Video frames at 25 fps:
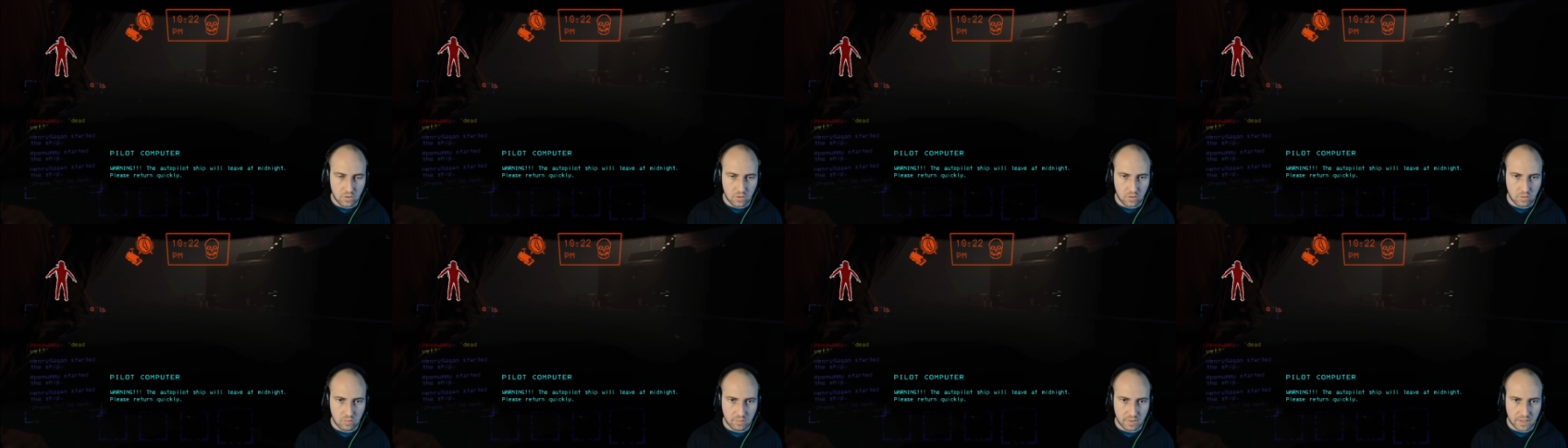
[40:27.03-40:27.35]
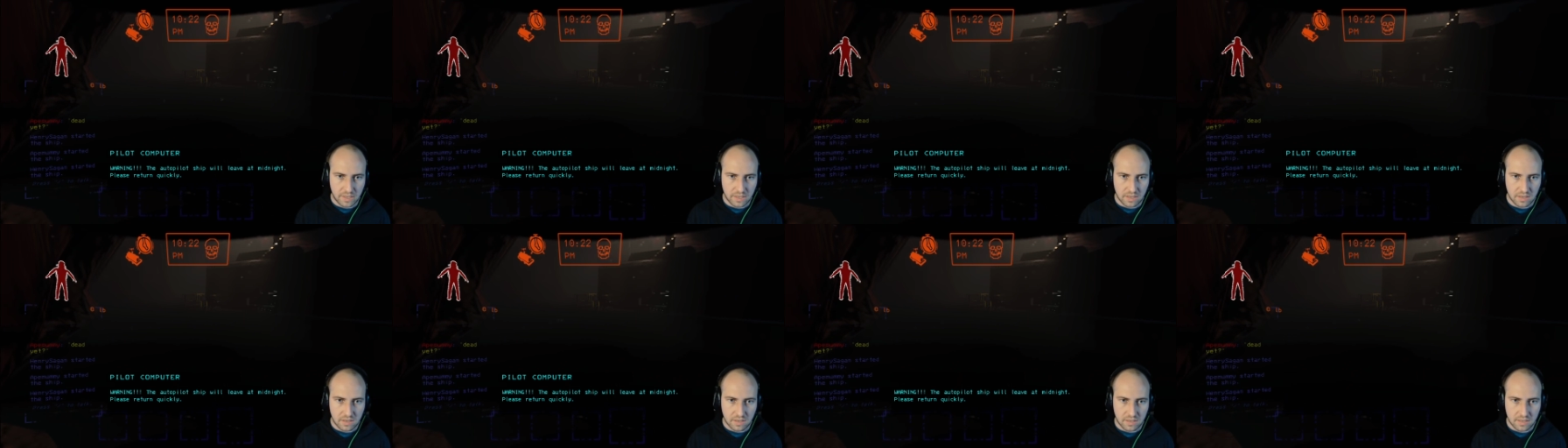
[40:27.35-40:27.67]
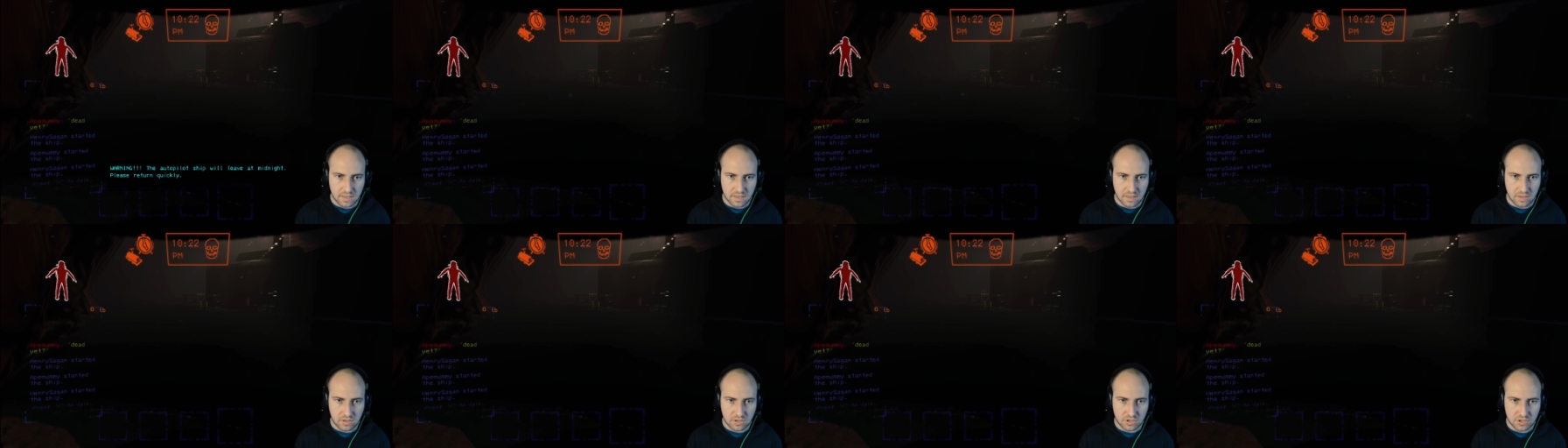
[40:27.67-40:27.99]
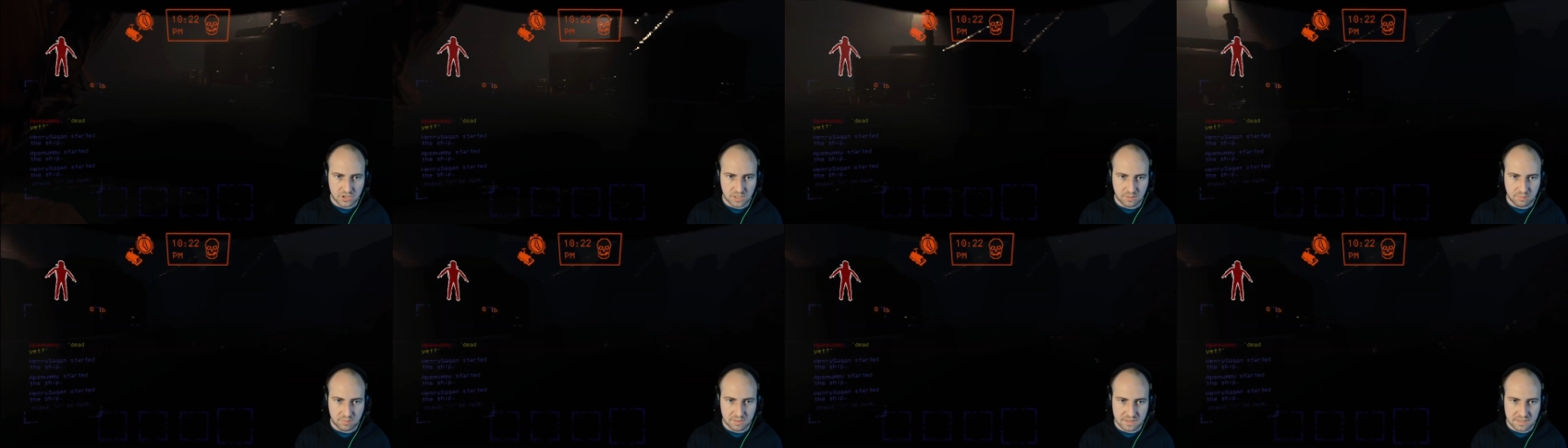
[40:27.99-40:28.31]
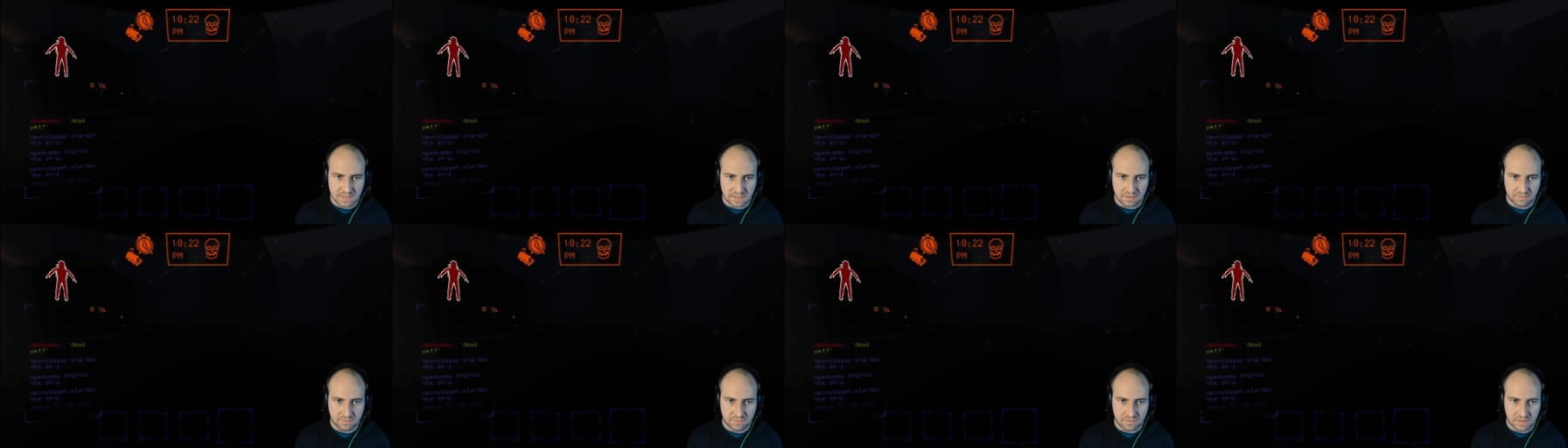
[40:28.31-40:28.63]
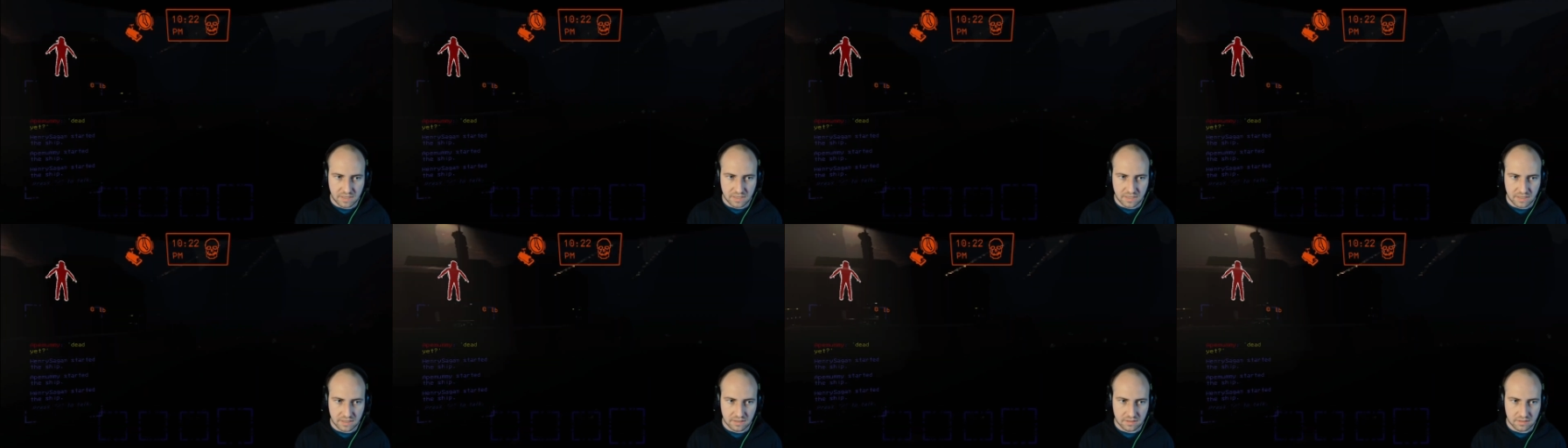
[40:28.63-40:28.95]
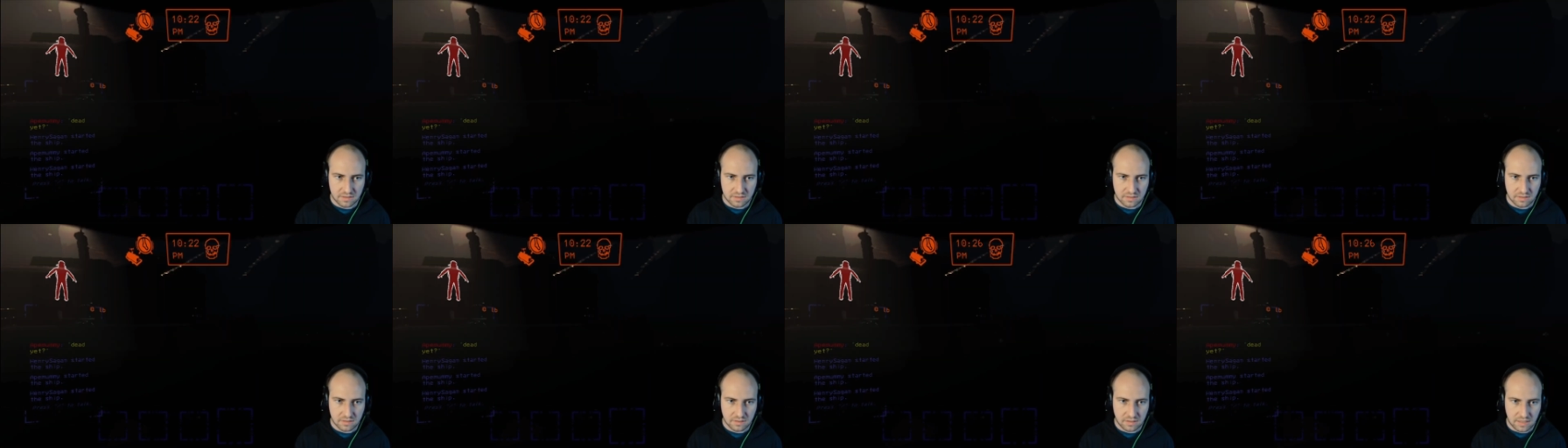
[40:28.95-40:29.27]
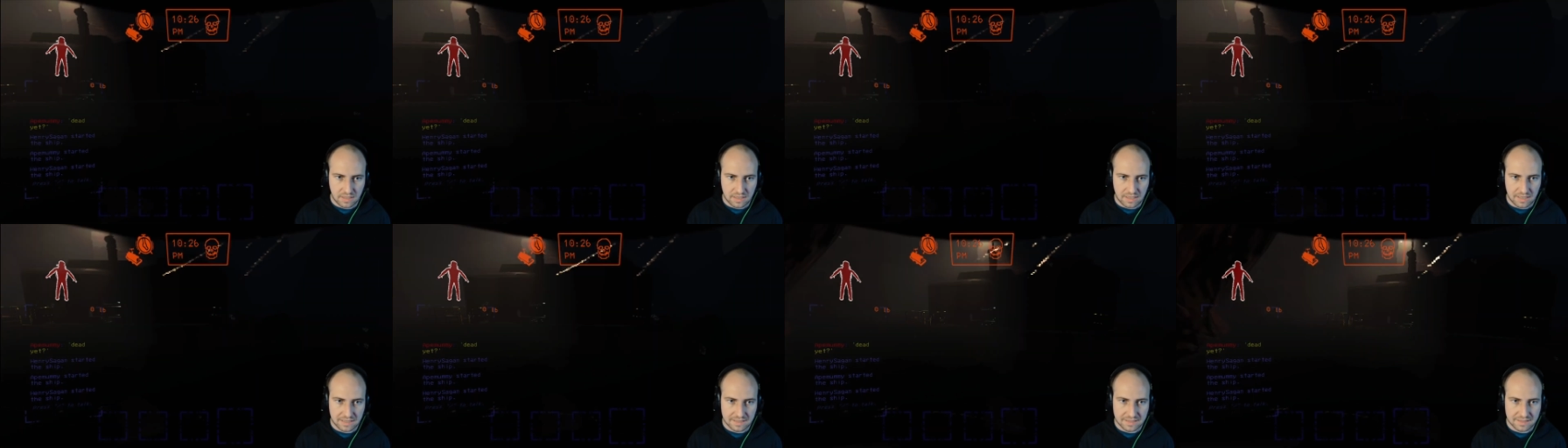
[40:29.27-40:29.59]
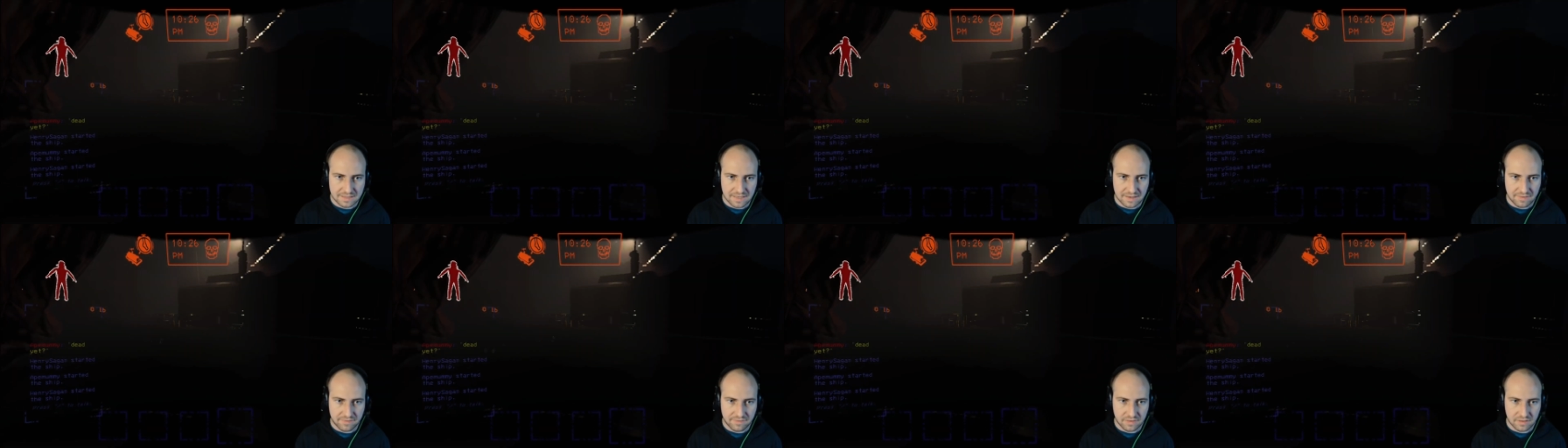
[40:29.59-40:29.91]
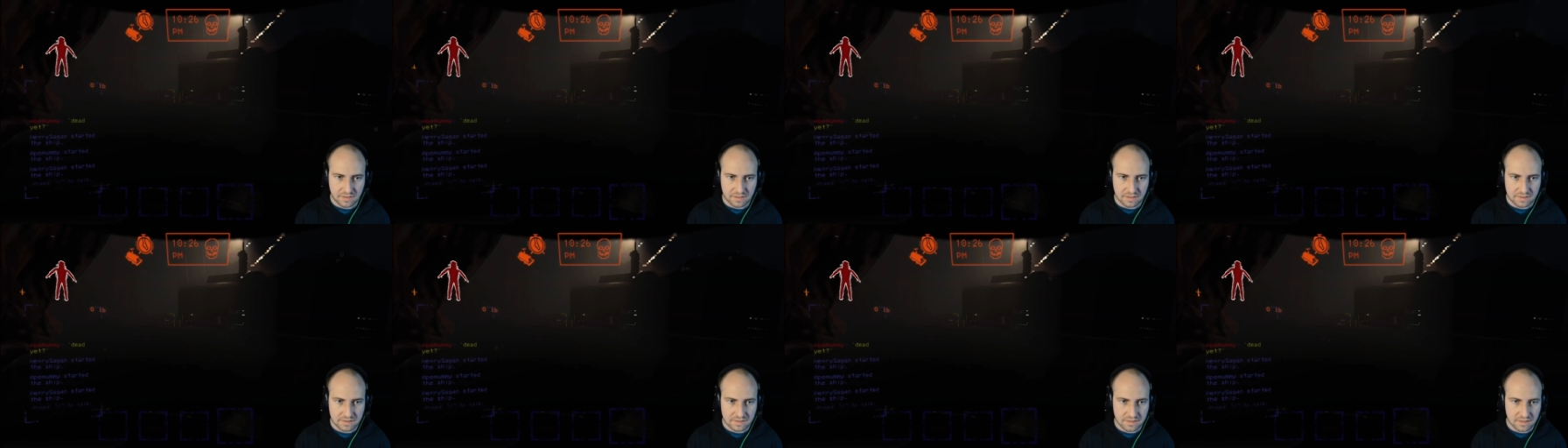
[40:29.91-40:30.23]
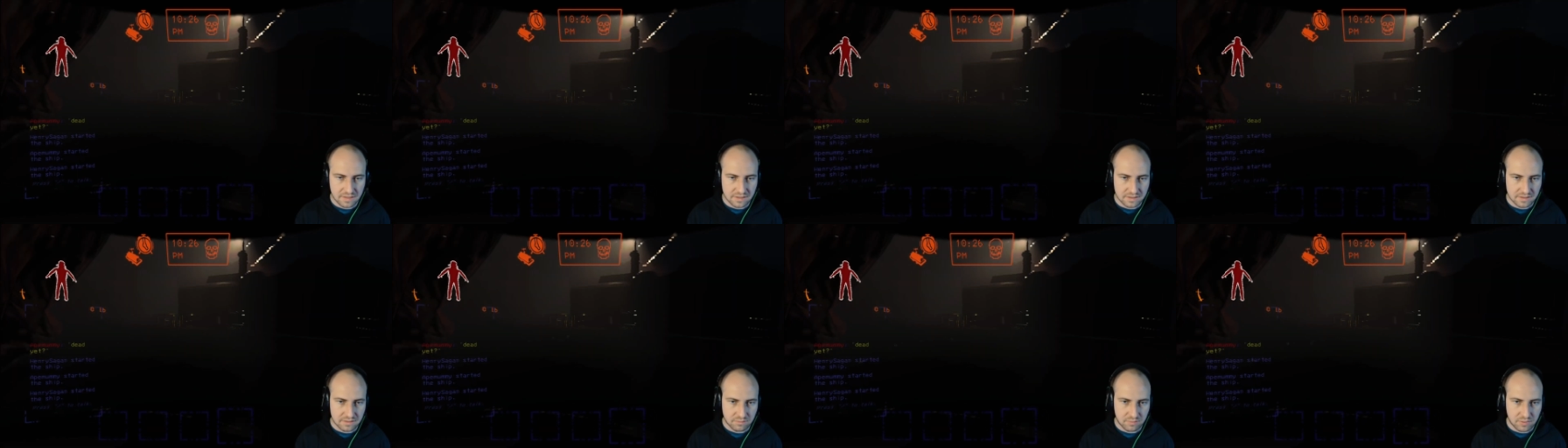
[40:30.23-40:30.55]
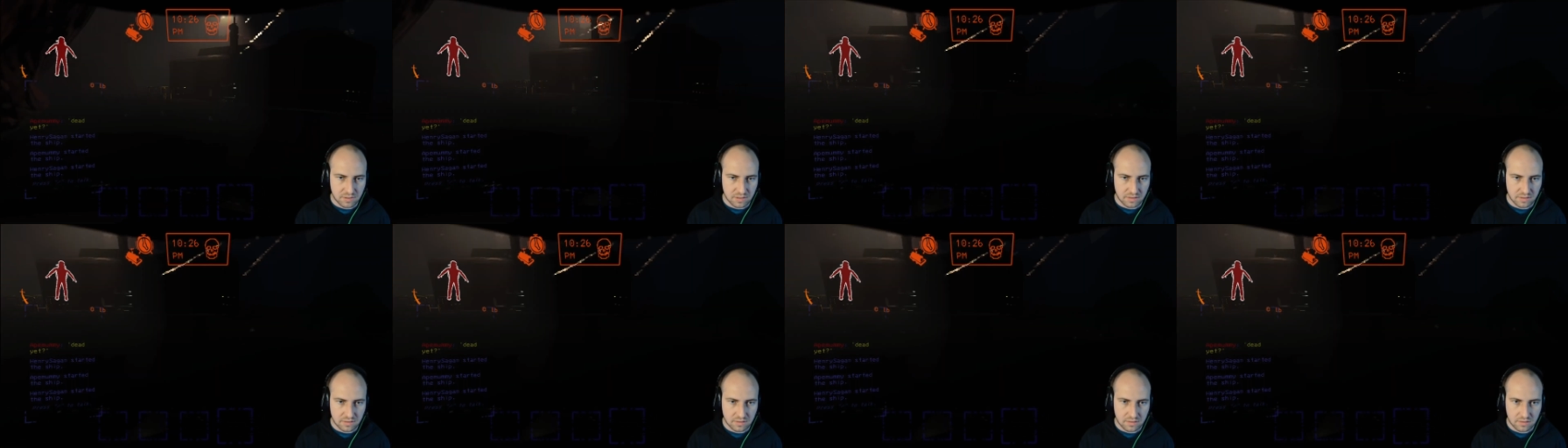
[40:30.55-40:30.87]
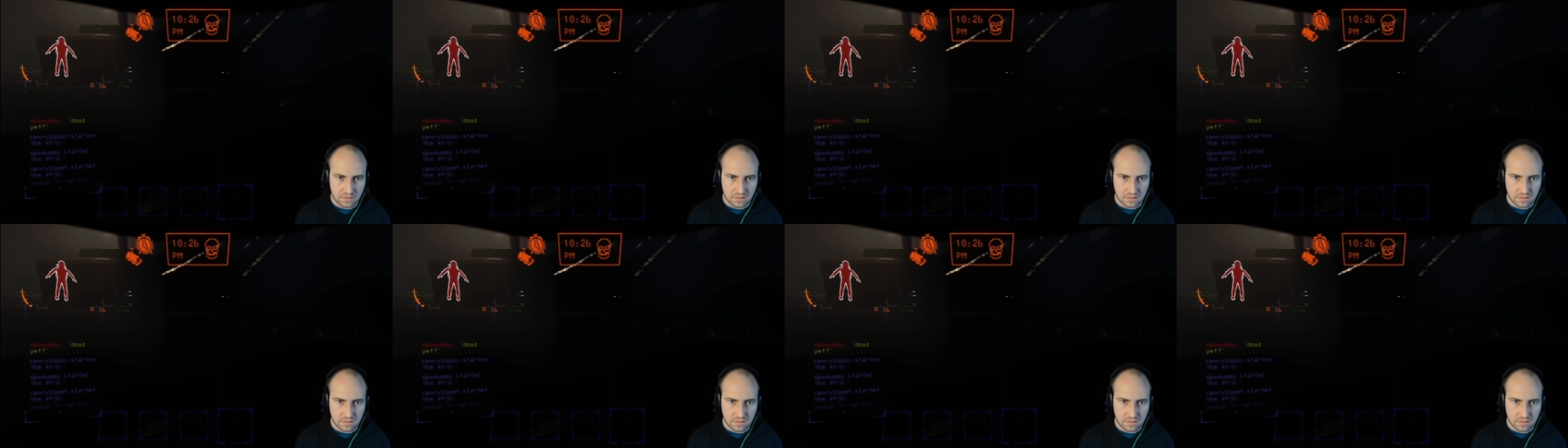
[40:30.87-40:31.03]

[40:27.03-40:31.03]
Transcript: Oh my god. And our ship is like flooding. And I definitely saw something.